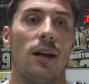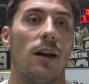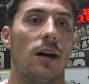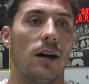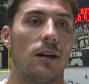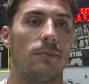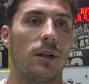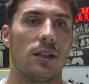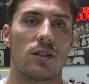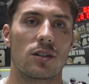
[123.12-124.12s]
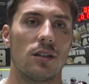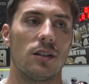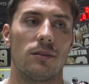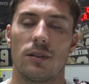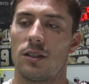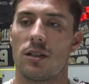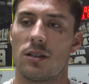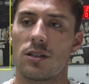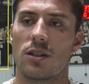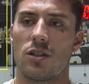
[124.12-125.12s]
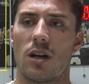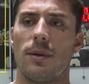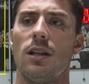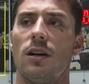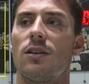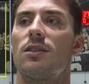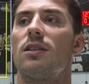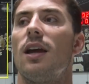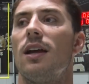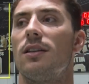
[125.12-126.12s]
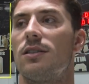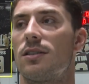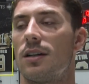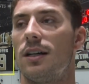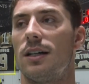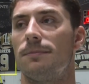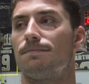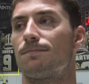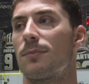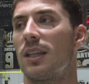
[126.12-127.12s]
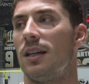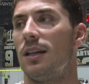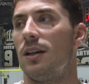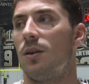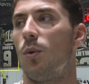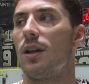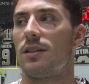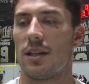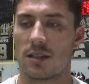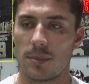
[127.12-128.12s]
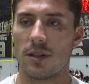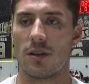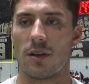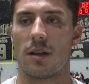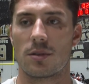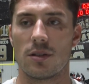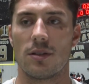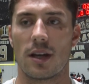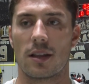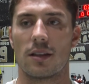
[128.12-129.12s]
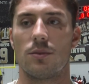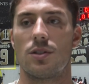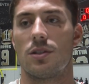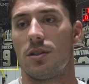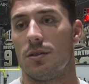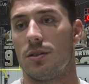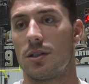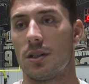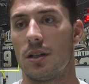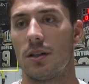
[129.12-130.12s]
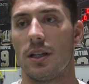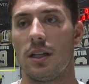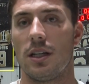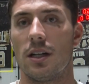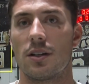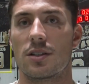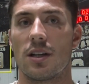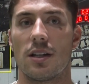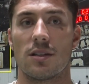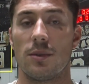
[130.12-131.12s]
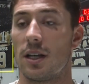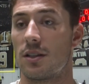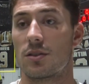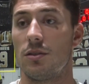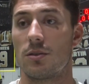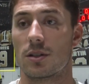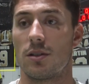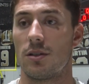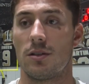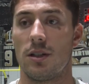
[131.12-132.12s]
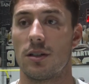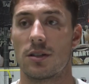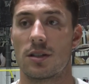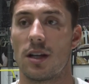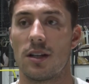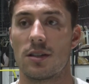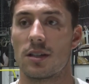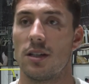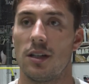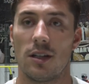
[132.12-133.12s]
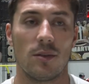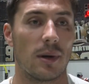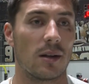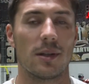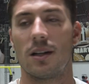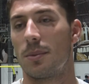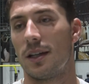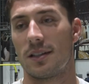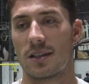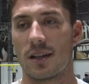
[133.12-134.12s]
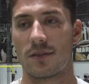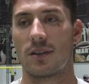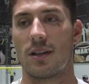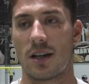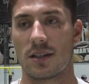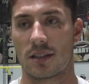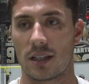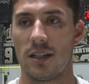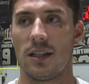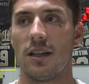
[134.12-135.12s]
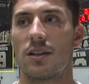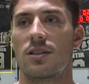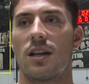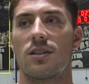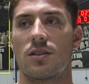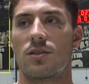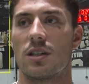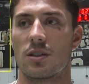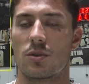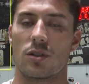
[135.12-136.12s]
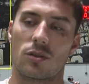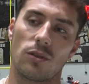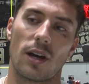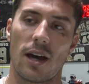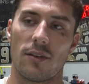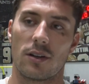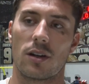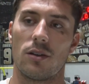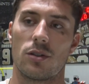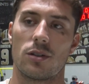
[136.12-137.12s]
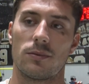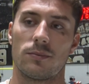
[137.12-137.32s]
Um, but he does good uh, does a good job. He understands um, what it takes to be a Notre Dame student athlete, which is huge. You know, he, he understands that we got schoolwork to do. He understands we might have been up late studying for a test. Like he, he understands those things, which is cool to have in a coach.